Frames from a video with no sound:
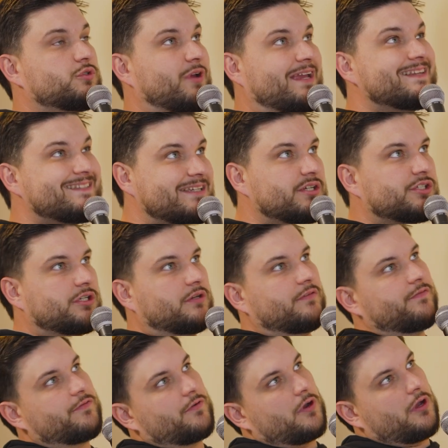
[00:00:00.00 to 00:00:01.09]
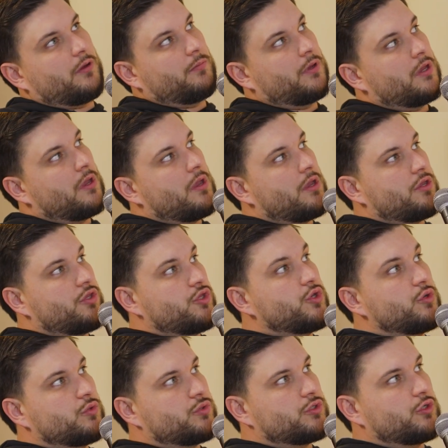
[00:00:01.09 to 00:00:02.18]
transition from
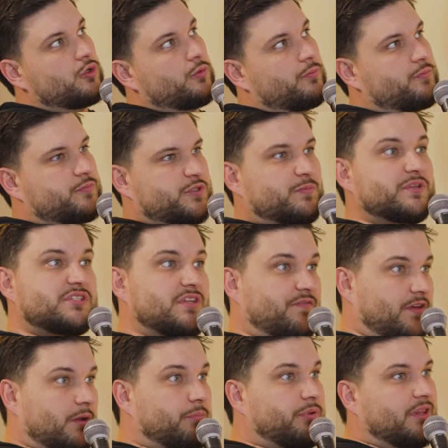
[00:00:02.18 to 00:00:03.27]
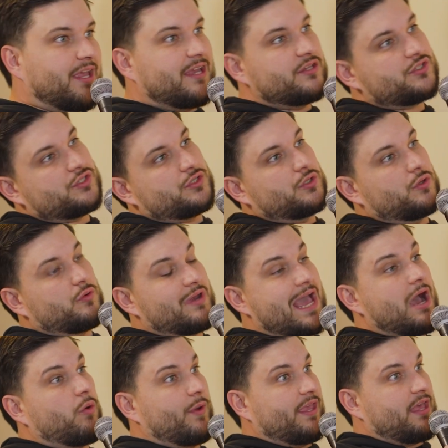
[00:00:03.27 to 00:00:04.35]
YouTube specific place to
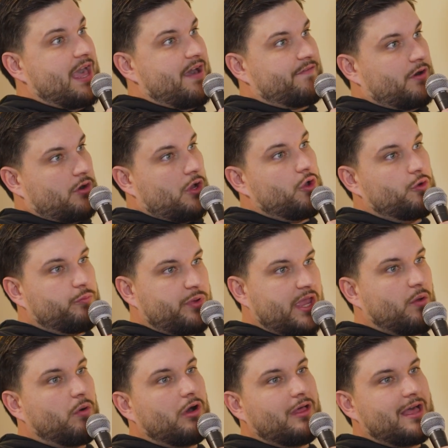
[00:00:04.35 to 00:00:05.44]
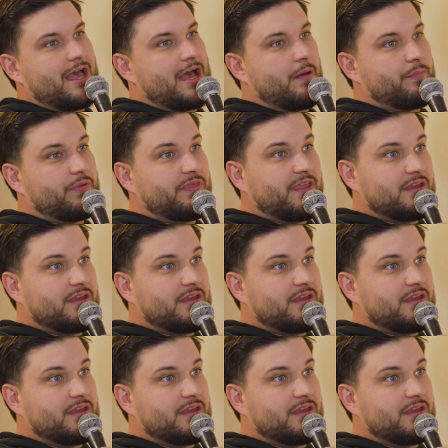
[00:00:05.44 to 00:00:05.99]
now we have our own paywall app and